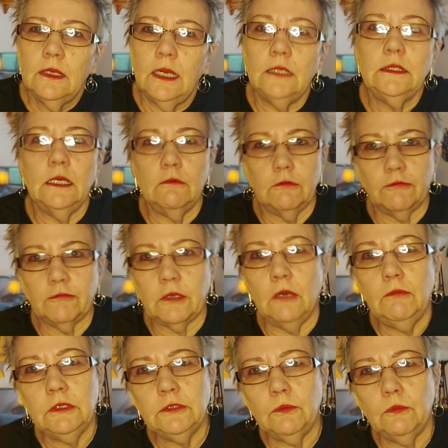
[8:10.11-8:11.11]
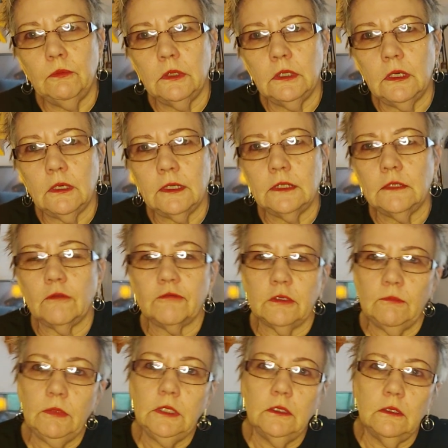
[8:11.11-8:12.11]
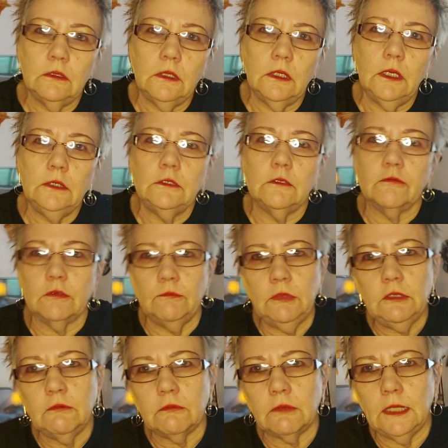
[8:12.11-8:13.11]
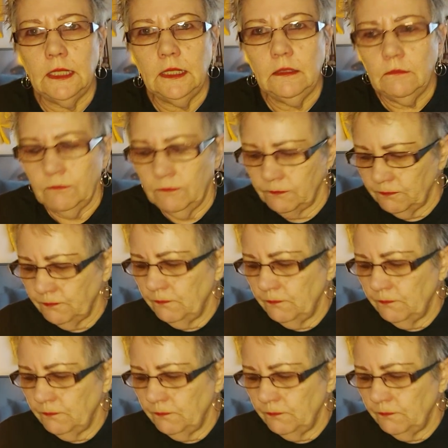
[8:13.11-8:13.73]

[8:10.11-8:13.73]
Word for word: I know it's going to work and it's going to be good and it's going to be great?